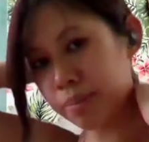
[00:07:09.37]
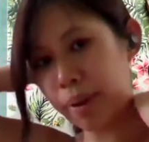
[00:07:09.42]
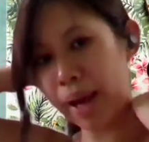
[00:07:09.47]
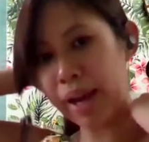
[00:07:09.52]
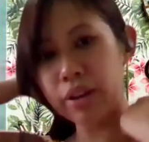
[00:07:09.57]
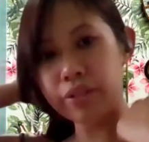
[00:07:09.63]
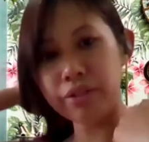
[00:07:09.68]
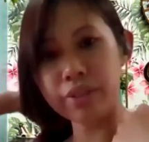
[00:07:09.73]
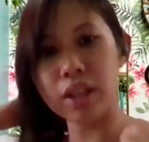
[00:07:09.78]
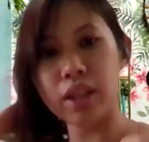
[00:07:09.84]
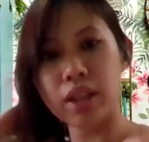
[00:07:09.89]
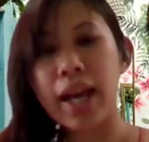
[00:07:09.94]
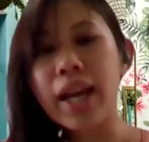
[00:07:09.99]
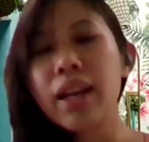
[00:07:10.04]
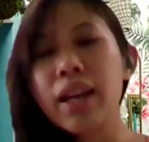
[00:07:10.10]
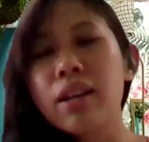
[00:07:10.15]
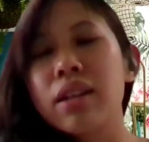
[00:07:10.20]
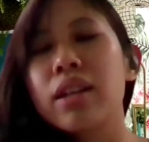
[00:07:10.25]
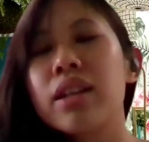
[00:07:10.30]
back of the
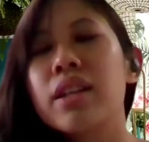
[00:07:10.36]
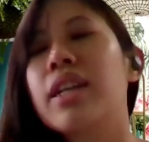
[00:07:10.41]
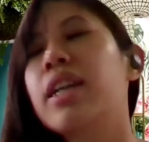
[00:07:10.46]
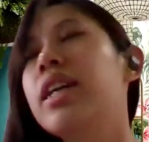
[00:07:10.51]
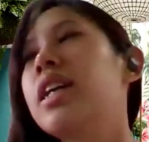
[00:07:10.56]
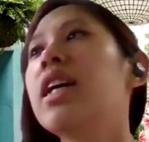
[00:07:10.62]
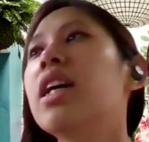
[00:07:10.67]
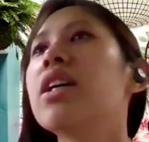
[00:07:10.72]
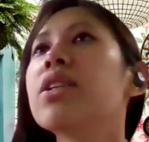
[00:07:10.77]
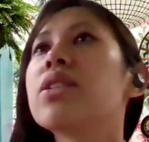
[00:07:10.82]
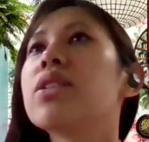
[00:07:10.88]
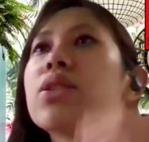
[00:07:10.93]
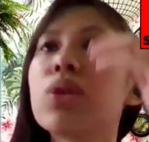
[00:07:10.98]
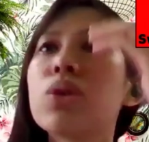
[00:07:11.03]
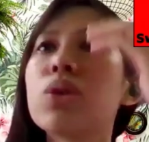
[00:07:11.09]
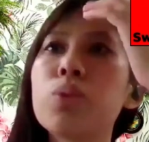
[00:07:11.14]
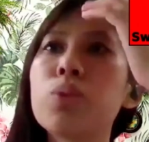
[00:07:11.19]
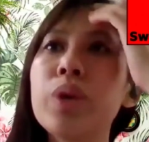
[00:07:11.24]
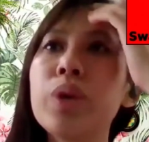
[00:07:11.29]
neck.
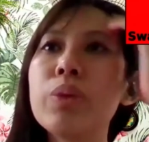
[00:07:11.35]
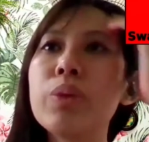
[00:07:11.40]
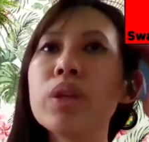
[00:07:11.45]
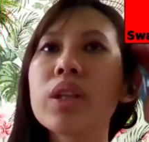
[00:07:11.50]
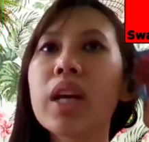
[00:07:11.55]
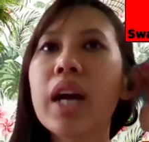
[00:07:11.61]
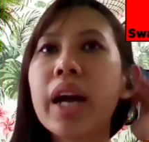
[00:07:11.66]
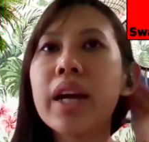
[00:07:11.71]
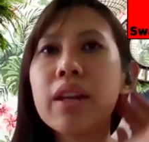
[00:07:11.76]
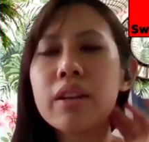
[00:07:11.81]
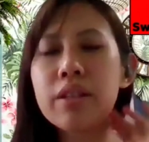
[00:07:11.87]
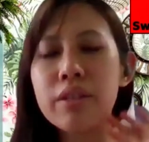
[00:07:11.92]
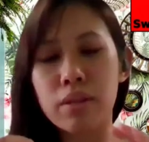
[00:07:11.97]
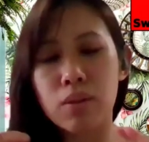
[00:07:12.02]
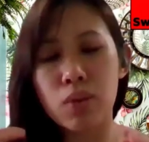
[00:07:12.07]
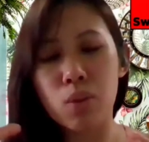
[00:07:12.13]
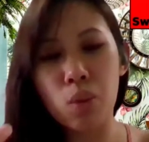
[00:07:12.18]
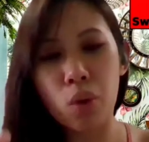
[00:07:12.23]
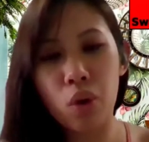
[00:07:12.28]
So we would kind
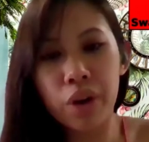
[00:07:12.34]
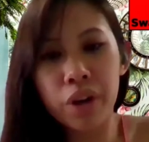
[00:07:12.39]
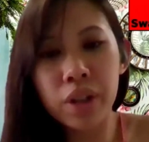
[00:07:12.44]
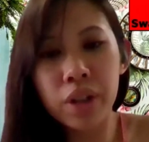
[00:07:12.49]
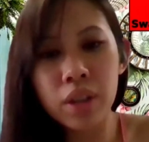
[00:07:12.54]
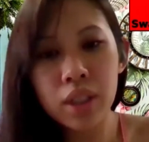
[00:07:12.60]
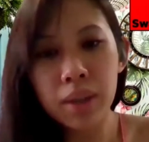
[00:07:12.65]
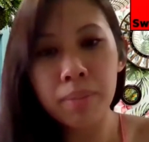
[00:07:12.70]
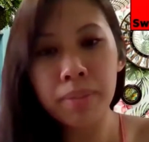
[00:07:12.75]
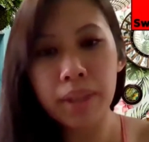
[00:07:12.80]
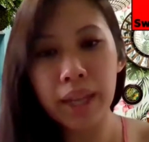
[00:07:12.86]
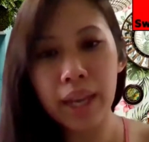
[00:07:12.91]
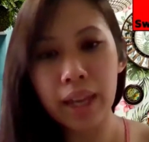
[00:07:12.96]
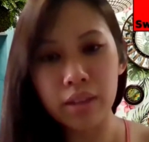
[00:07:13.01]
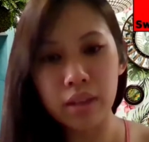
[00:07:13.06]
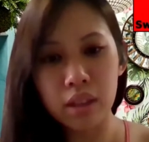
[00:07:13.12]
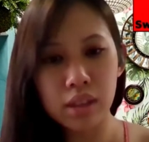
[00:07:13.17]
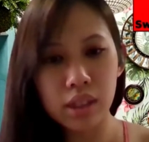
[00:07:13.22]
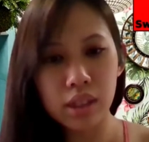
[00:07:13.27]
of warn them
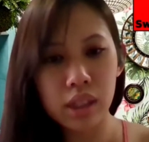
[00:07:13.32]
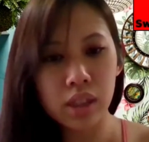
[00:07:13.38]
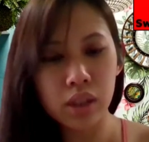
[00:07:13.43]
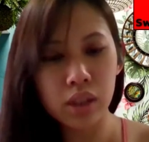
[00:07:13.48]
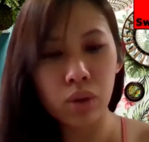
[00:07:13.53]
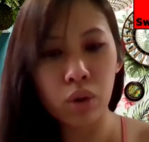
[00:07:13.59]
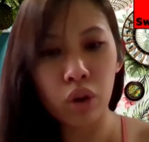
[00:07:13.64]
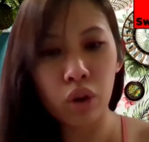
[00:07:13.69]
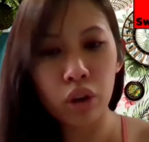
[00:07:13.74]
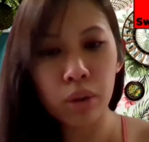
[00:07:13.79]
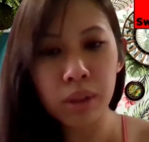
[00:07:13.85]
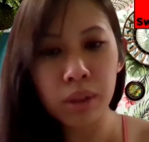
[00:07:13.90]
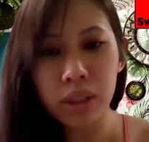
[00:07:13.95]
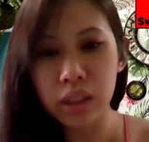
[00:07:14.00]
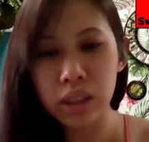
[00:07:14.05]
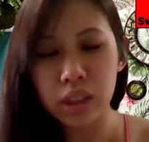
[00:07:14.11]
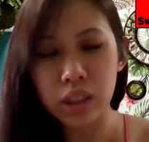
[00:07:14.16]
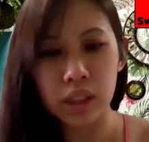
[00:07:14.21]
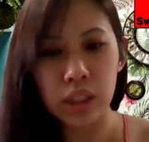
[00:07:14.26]
that this is normal.
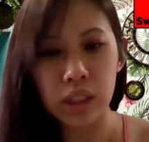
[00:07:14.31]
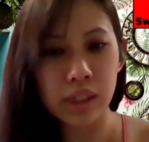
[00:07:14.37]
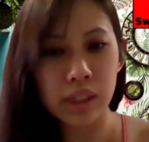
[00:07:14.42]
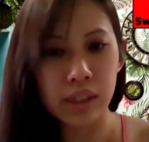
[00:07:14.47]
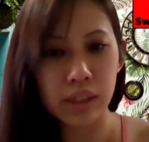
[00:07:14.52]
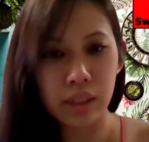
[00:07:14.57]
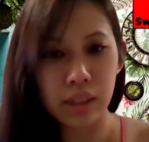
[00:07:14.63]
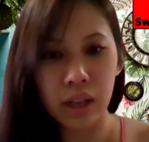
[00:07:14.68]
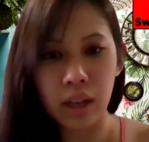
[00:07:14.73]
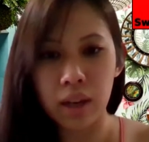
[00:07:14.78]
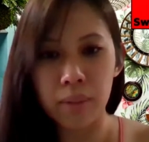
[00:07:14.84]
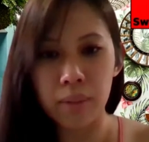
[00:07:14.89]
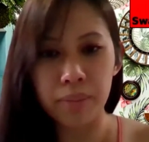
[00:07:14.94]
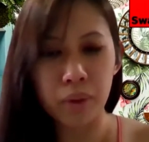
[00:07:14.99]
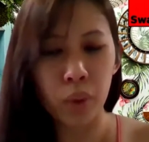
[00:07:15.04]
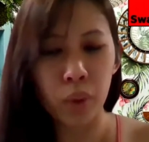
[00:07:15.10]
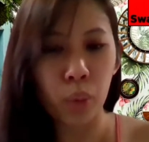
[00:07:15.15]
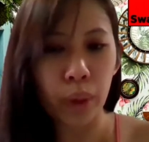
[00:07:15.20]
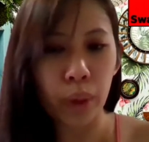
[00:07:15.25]
It's just
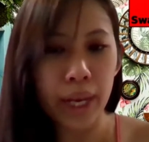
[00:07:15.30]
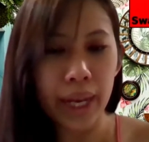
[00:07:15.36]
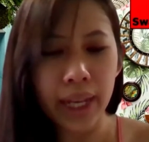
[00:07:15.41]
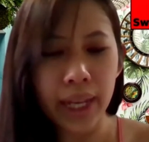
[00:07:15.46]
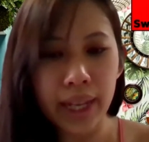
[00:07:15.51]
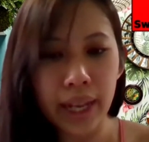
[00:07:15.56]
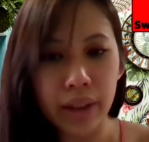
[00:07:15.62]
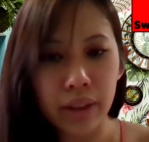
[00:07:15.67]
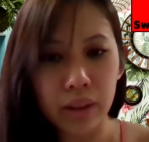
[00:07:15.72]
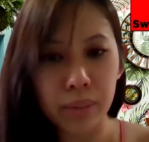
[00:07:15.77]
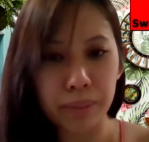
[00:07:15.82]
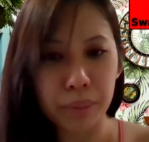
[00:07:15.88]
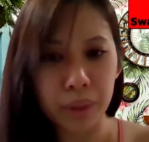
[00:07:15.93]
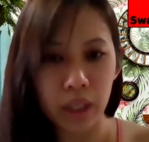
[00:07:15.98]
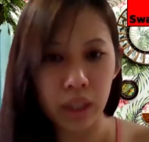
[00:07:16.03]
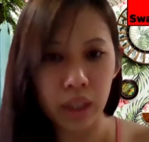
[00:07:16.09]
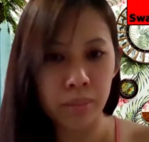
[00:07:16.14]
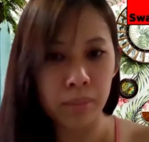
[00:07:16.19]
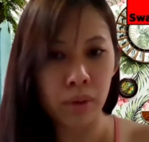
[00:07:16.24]
the way that the
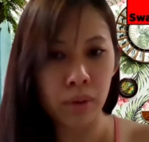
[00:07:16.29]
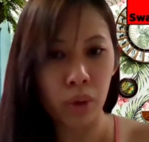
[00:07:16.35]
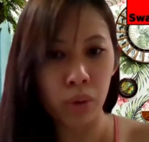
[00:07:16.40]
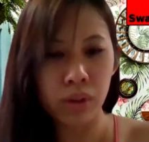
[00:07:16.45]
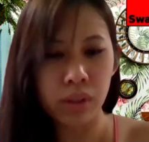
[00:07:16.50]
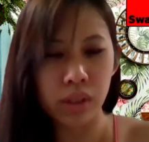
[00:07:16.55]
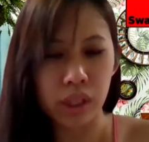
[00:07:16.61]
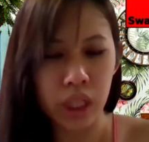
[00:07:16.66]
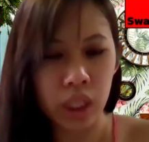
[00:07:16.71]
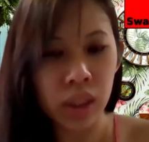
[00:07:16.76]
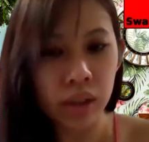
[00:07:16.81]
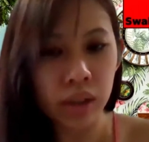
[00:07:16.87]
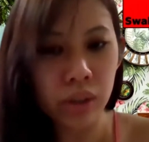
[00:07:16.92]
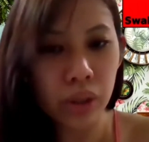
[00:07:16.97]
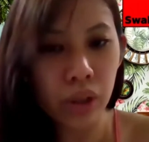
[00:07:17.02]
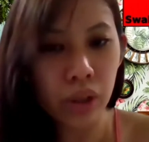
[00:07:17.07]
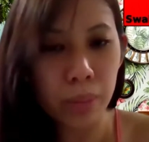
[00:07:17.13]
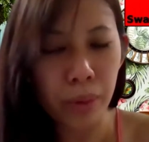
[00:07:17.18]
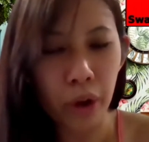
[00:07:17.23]
beam goes
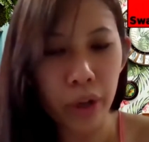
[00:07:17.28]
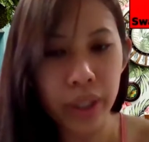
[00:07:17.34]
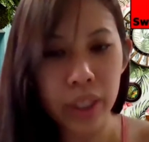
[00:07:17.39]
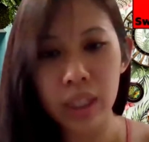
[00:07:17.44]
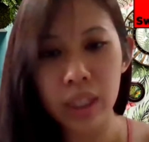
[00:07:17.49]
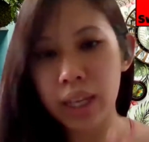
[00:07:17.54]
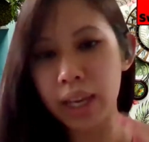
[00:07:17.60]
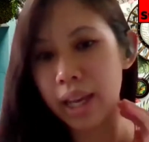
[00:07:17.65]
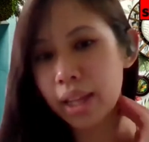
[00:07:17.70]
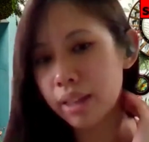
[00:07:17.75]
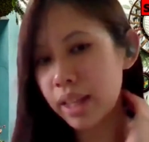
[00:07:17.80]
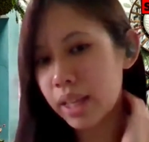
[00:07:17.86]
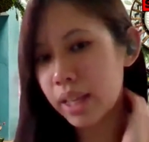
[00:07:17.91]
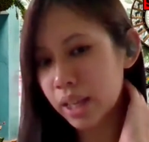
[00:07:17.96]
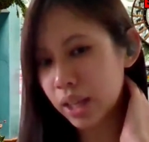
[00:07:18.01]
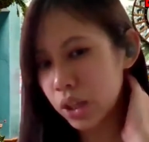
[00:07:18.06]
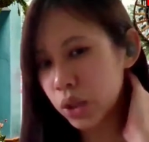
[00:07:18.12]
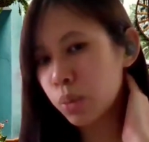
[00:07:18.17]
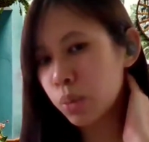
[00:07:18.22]
into your body, and
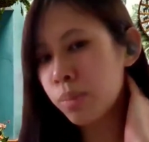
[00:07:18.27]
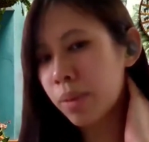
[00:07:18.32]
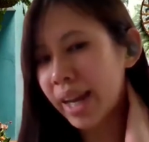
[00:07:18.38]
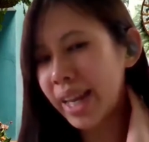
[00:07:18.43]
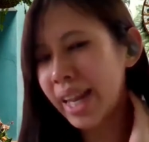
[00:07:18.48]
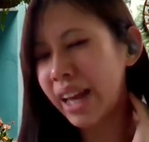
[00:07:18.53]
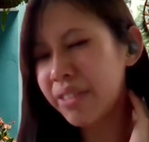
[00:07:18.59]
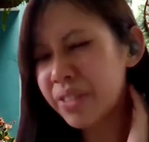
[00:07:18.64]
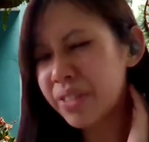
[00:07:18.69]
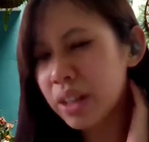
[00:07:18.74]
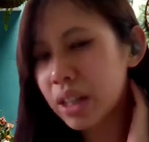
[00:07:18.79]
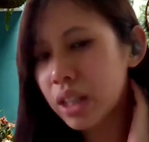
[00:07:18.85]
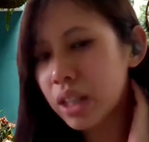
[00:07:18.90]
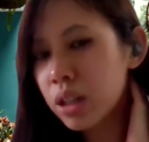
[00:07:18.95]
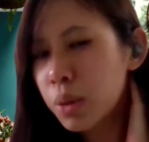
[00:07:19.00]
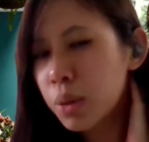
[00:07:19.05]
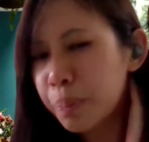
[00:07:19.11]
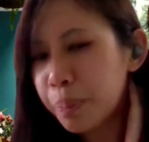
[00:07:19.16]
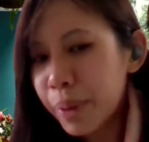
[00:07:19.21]
you might have a
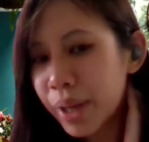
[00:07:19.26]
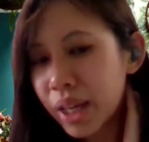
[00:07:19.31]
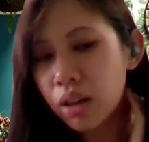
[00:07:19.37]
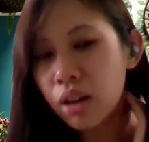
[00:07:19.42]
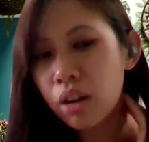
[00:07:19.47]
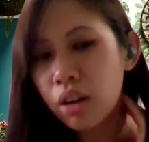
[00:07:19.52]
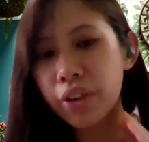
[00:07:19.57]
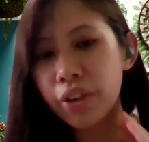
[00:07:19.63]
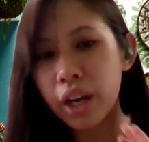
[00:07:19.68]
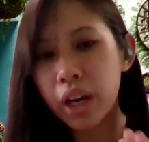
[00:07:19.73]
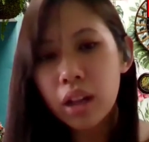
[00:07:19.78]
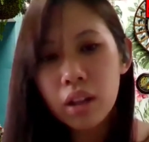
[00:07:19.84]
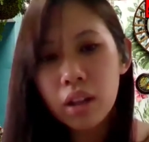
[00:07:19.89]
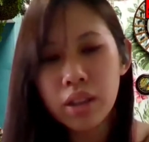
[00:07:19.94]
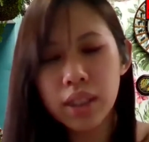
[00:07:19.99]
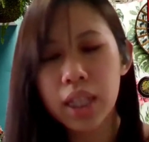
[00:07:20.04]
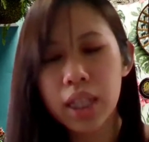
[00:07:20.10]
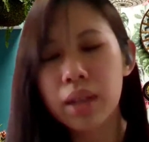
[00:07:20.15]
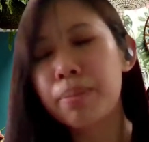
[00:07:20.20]
little bit of hair
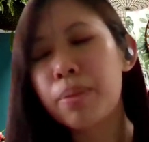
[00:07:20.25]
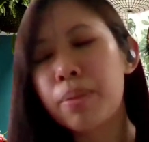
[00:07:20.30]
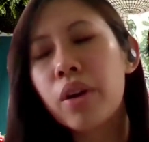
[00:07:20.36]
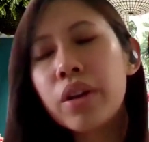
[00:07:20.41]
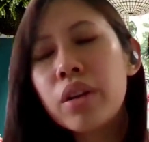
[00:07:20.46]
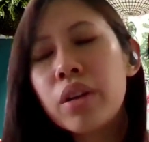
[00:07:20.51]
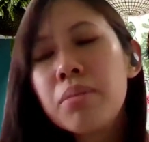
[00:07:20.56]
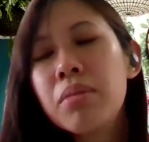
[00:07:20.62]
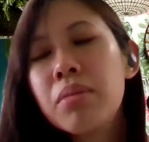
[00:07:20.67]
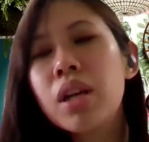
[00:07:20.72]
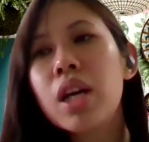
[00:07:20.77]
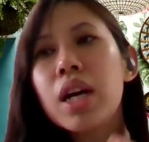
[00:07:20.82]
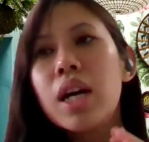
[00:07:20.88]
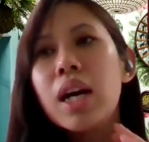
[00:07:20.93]
loss at the bottom,